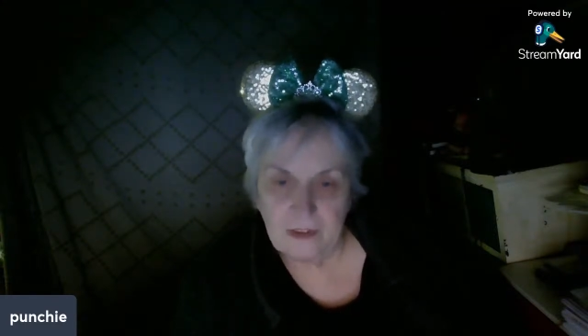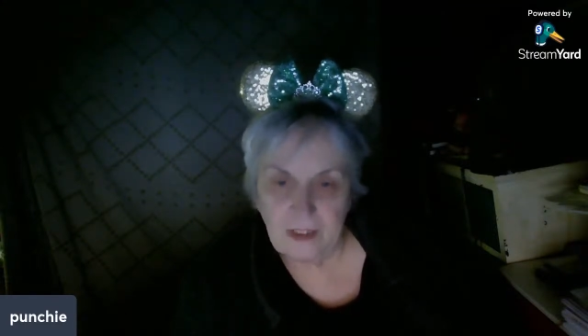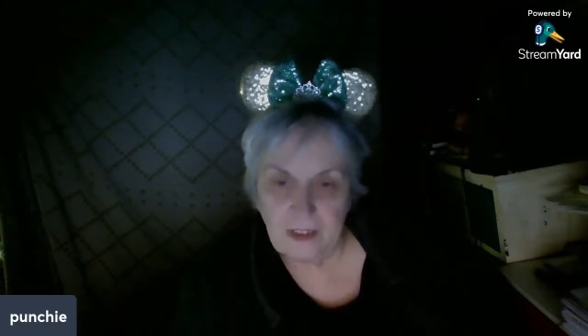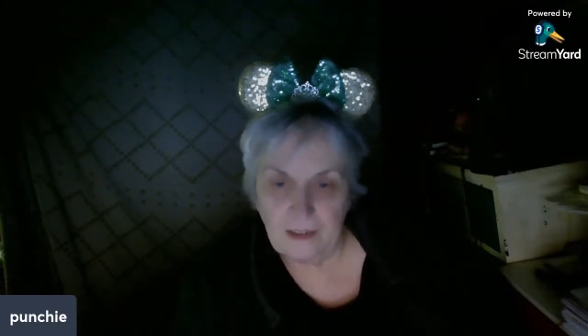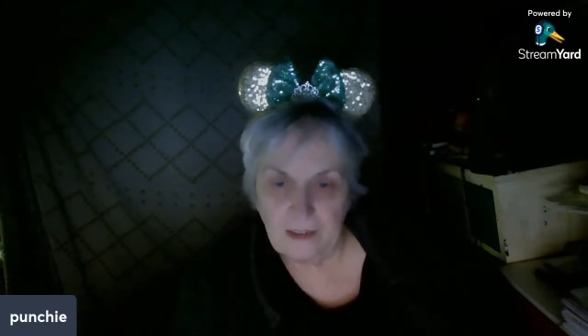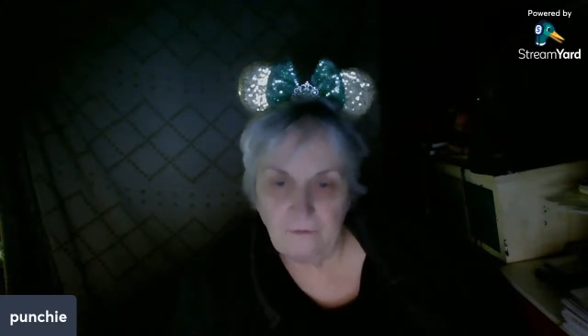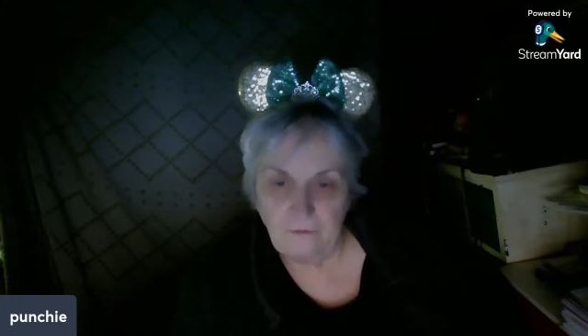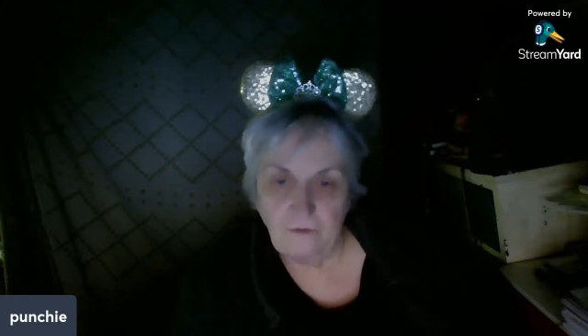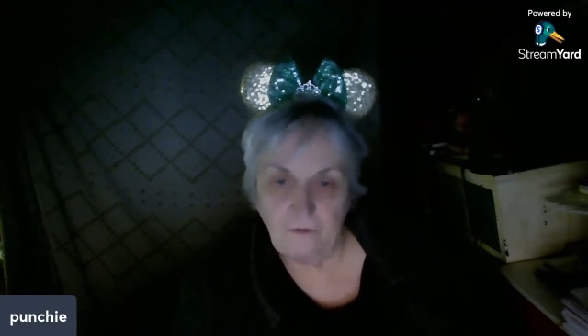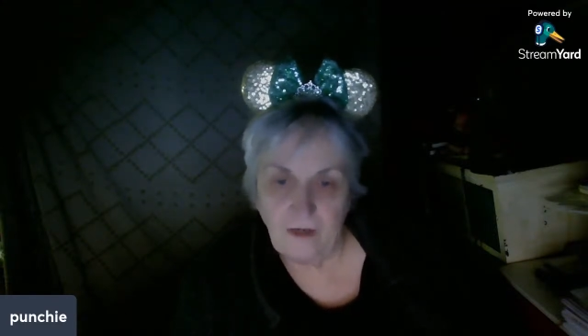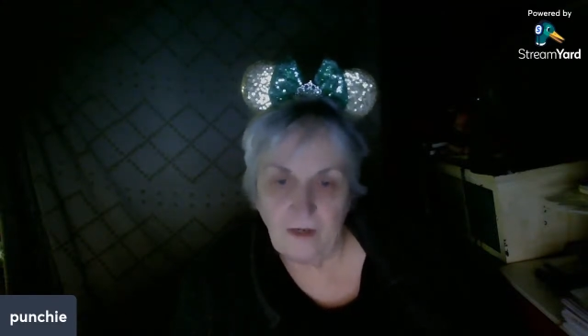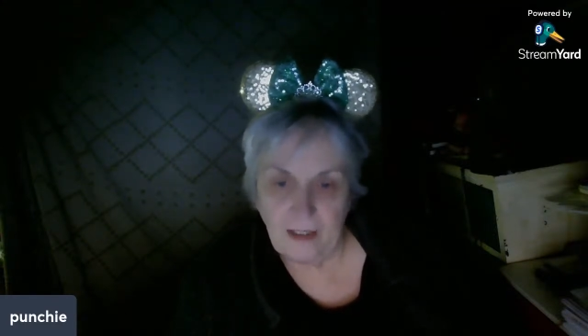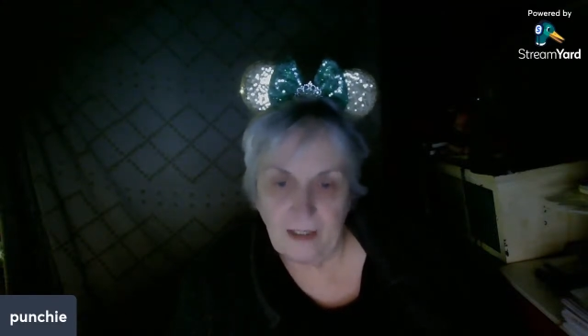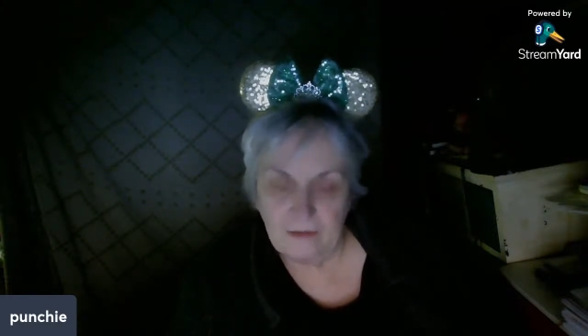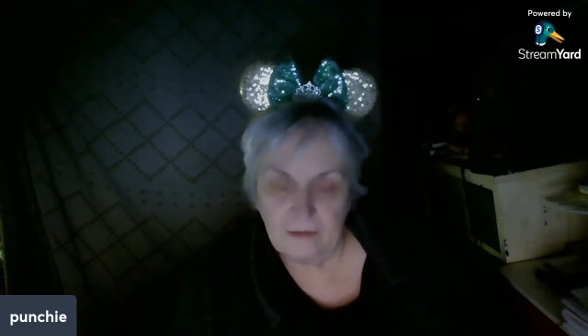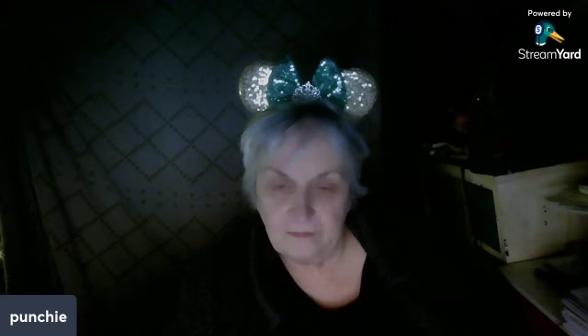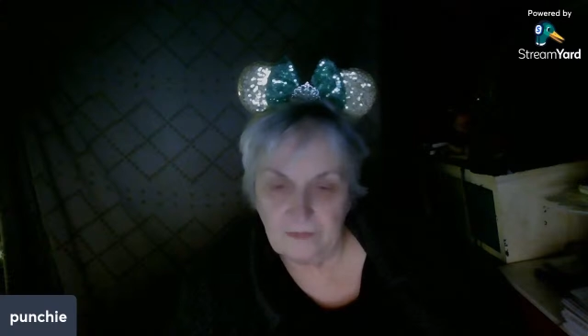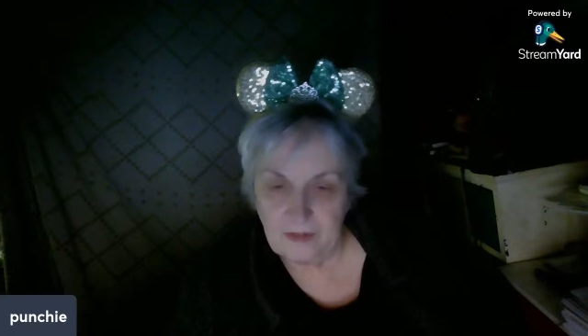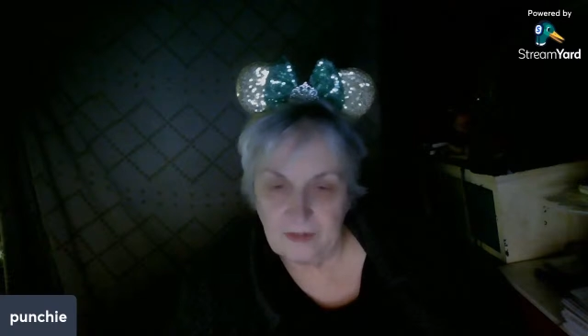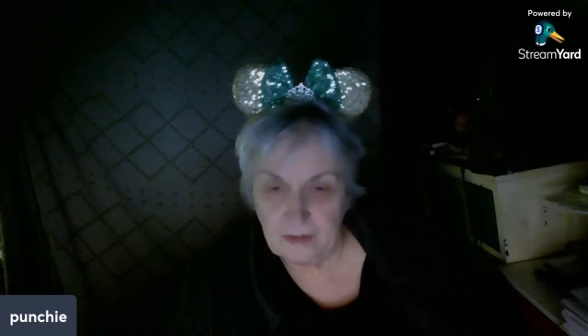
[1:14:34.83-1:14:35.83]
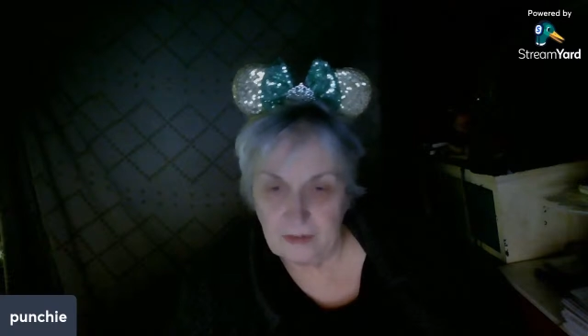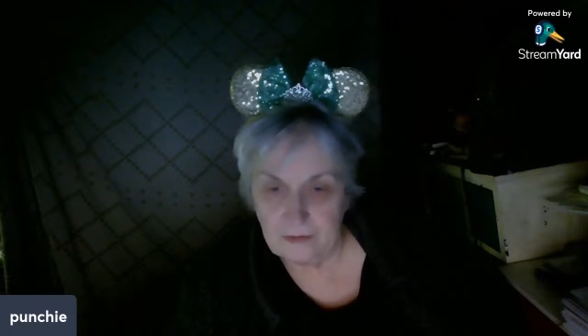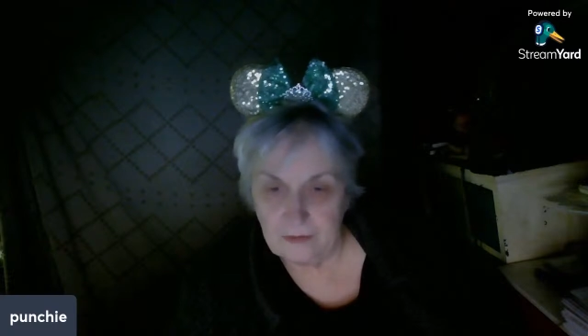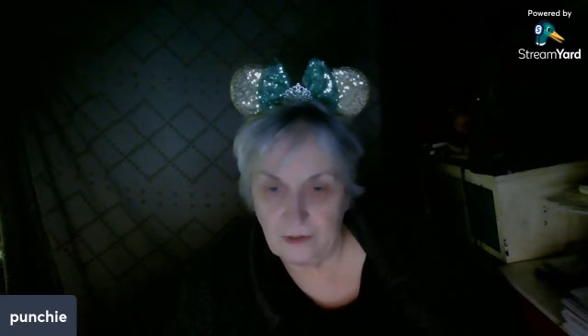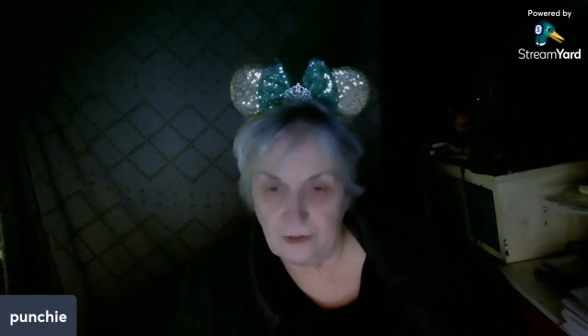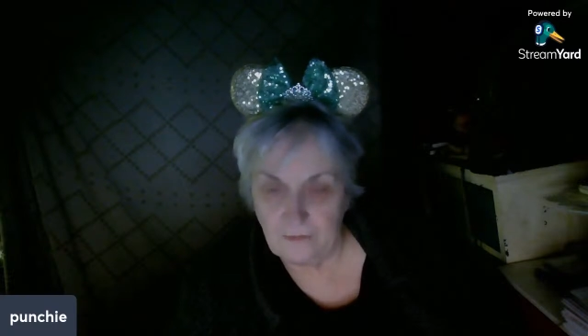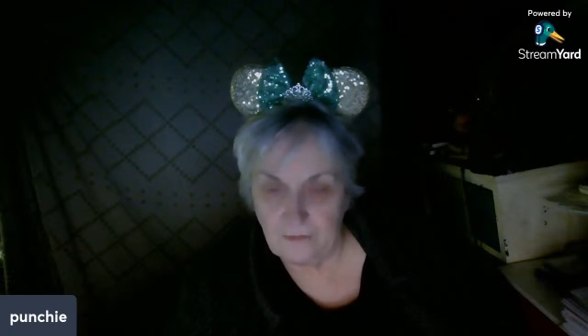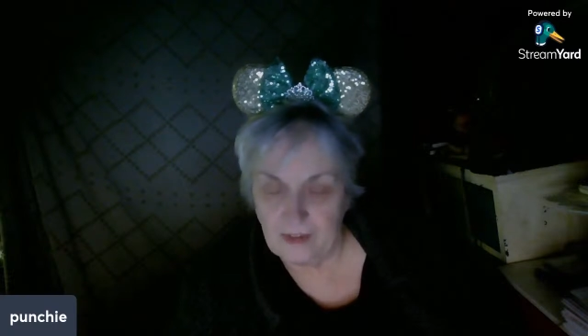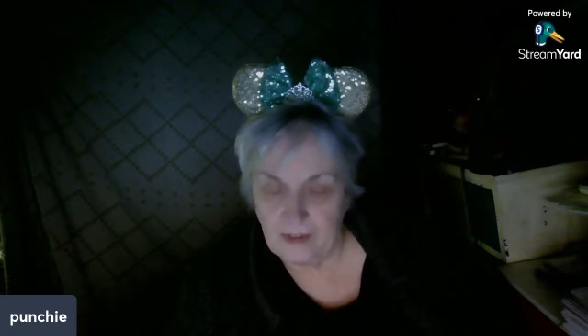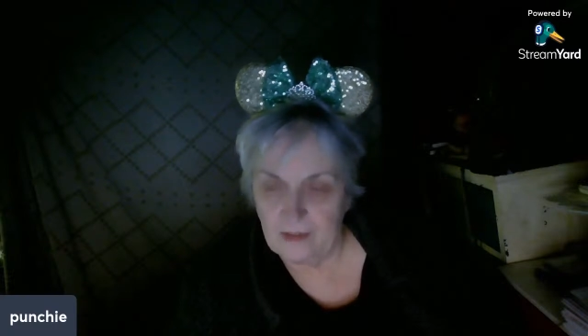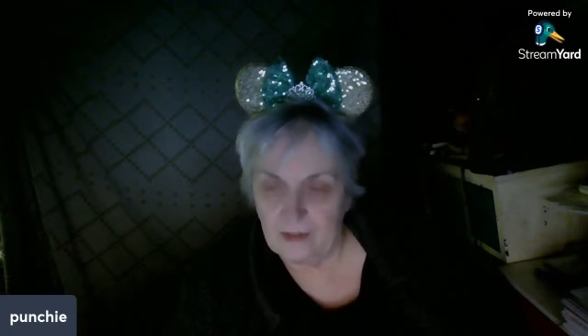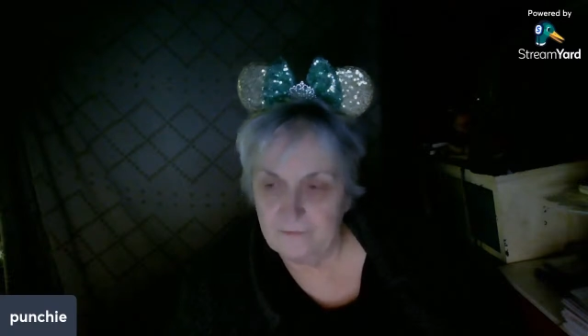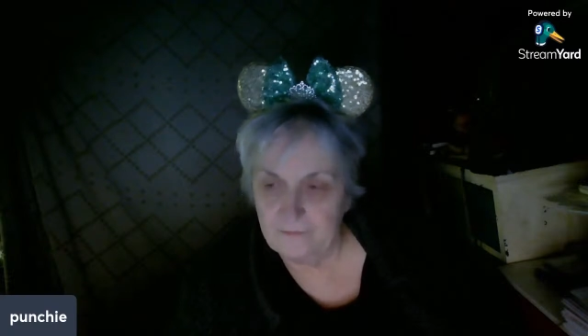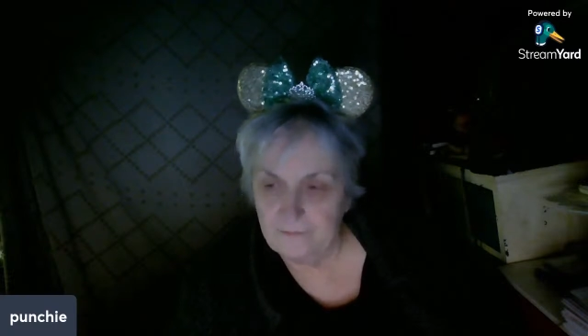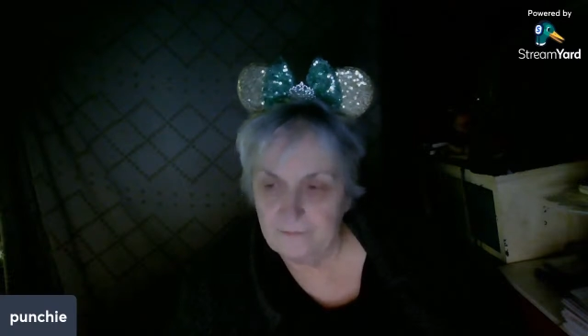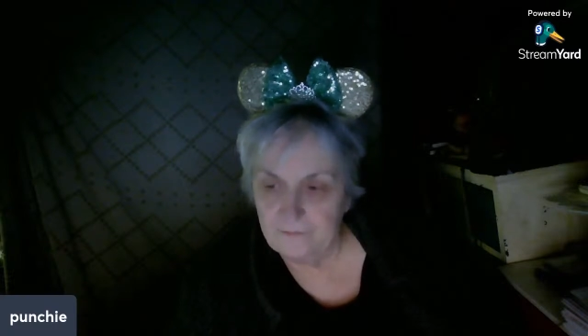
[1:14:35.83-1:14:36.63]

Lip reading: like way out in the middle of nowhere,